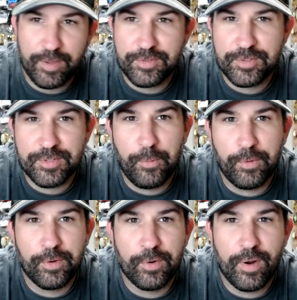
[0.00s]
a
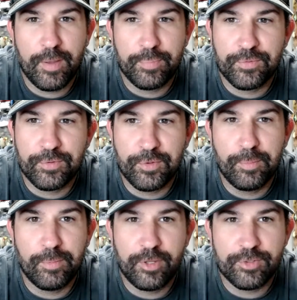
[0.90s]
sour grape
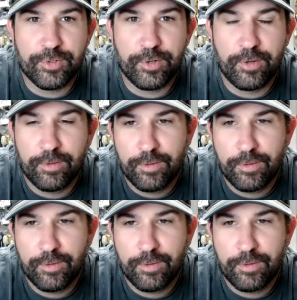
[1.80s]
Zoom lizard,